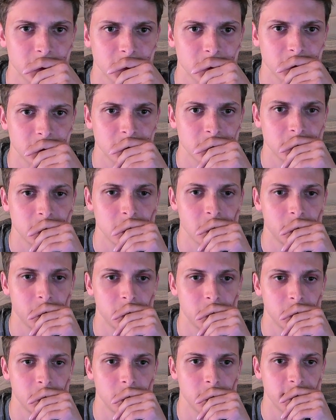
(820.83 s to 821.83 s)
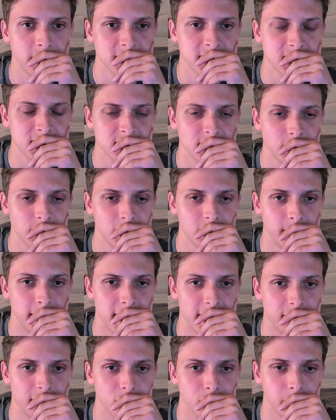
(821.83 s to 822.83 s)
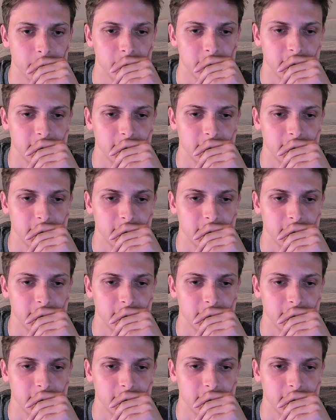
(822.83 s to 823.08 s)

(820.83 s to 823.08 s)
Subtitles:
No, this is very bad for me.